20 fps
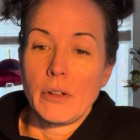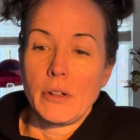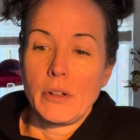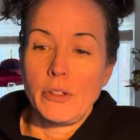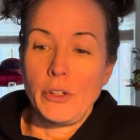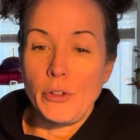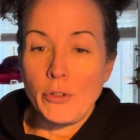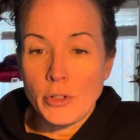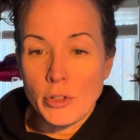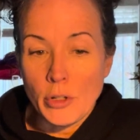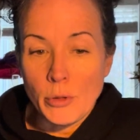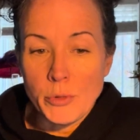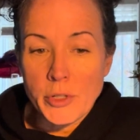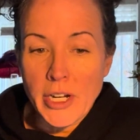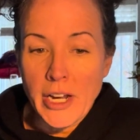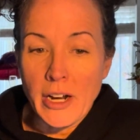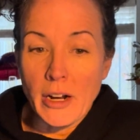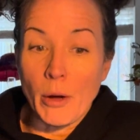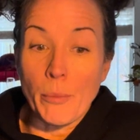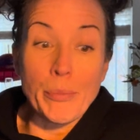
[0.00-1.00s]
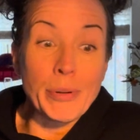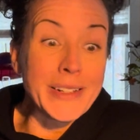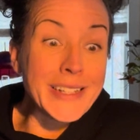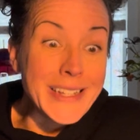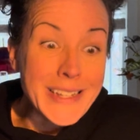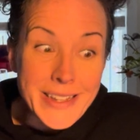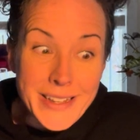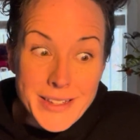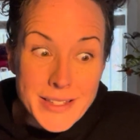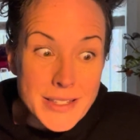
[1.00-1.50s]
YouTube channel.
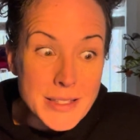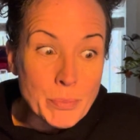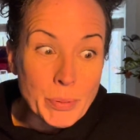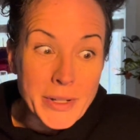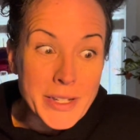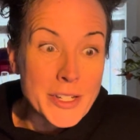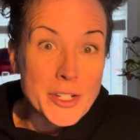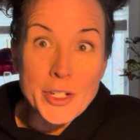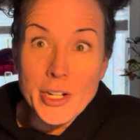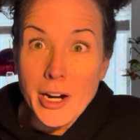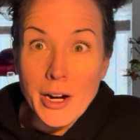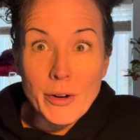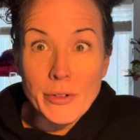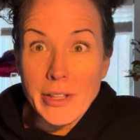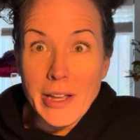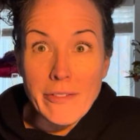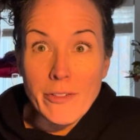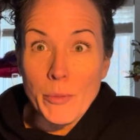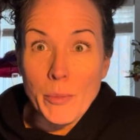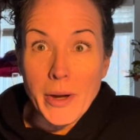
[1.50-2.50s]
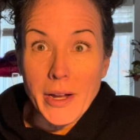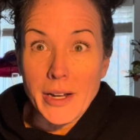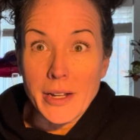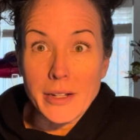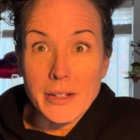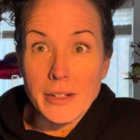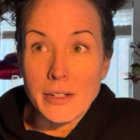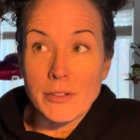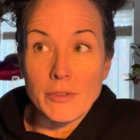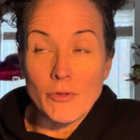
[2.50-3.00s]
Please share it with everybody.
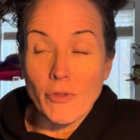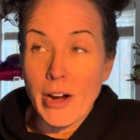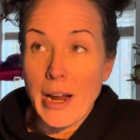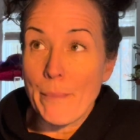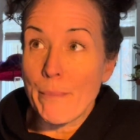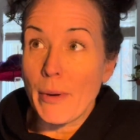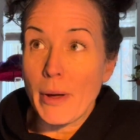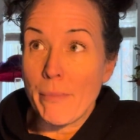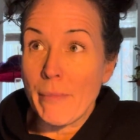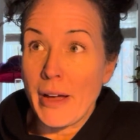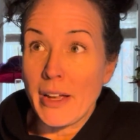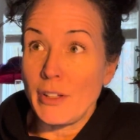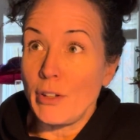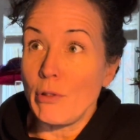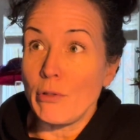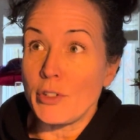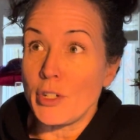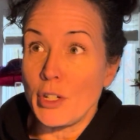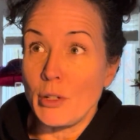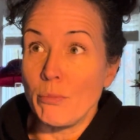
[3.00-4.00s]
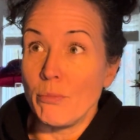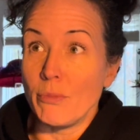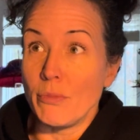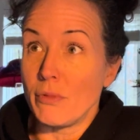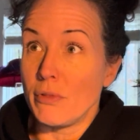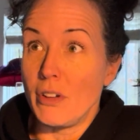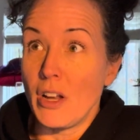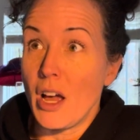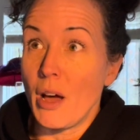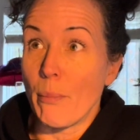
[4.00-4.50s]
Could ramp up my YouTube
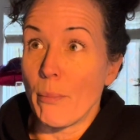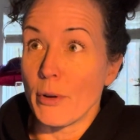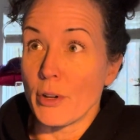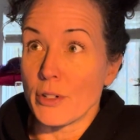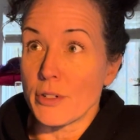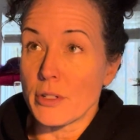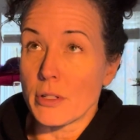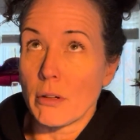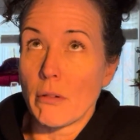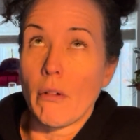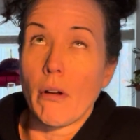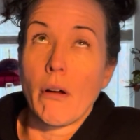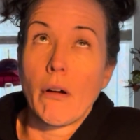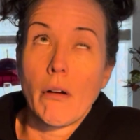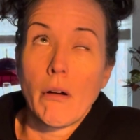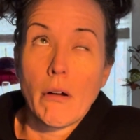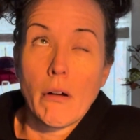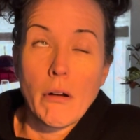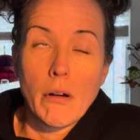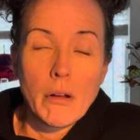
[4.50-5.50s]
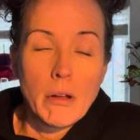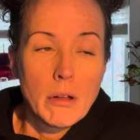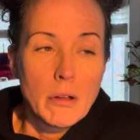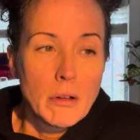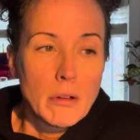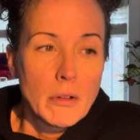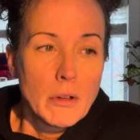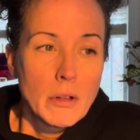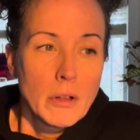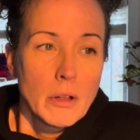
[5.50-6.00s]
numbers. I
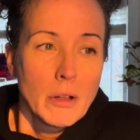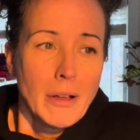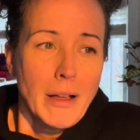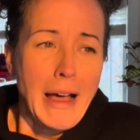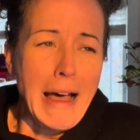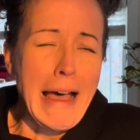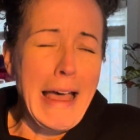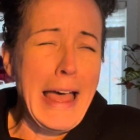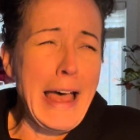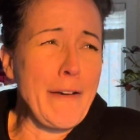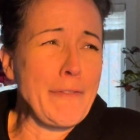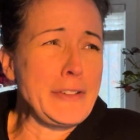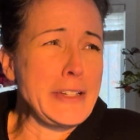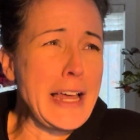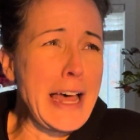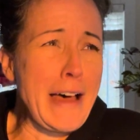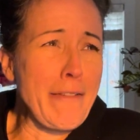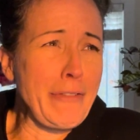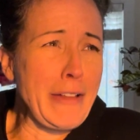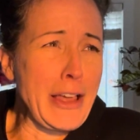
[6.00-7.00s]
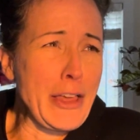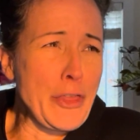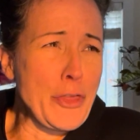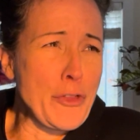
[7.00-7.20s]
have to have